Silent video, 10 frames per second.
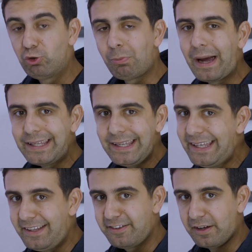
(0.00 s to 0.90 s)
to my
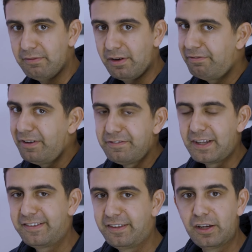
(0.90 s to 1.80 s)
needs of a
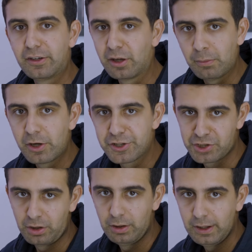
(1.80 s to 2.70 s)
fifteen second
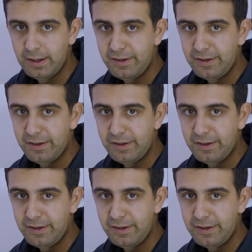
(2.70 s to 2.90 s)
commercial.